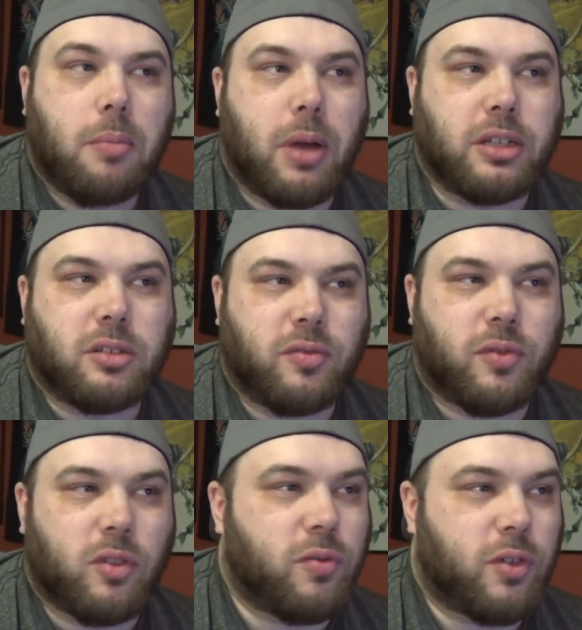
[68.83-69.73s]
But
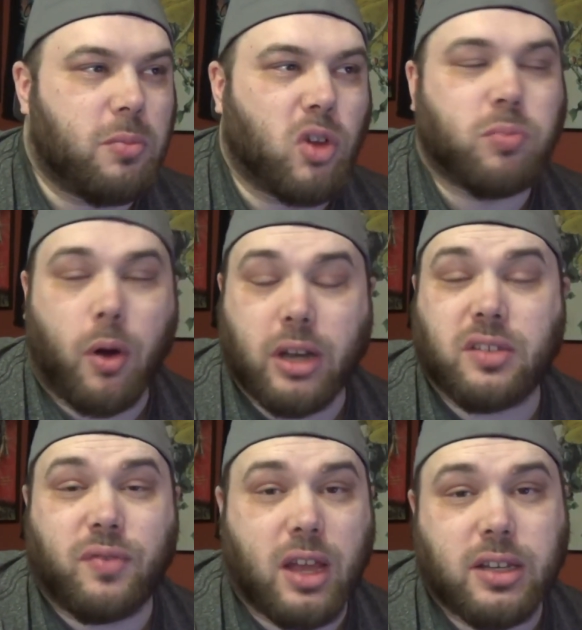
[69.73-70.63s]
for the most part, it's
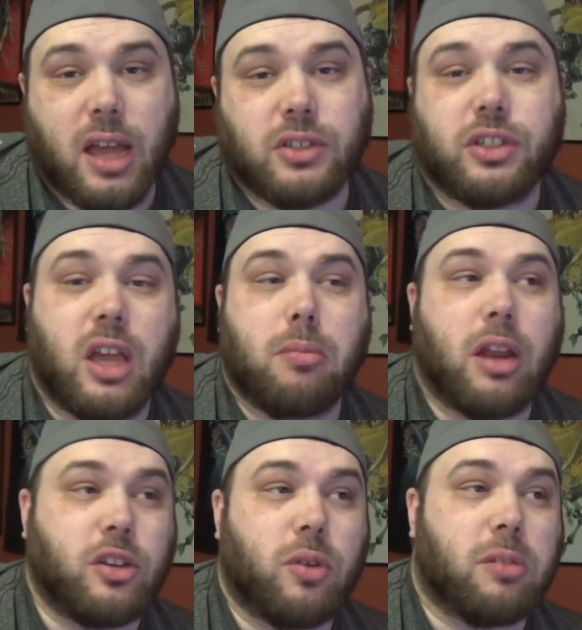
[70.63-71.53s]
a fantastic game, and
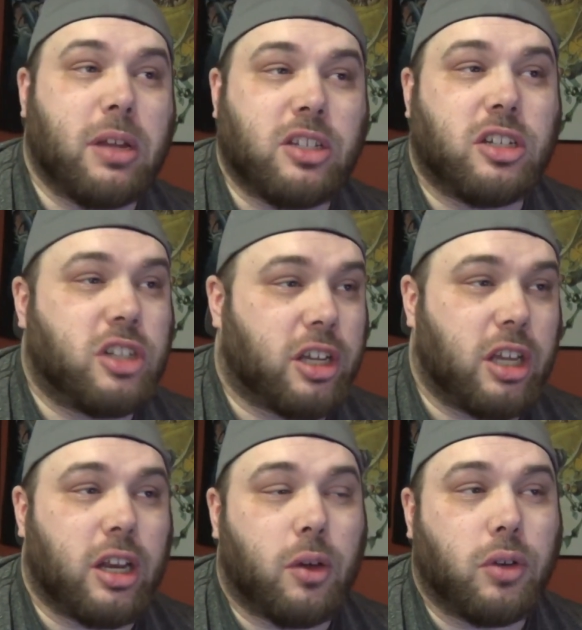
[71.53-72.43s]
I do recommend
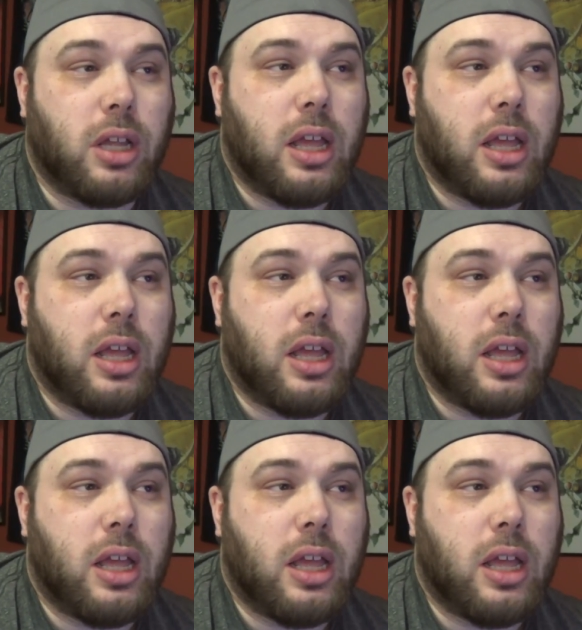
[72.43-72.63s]
checking it out.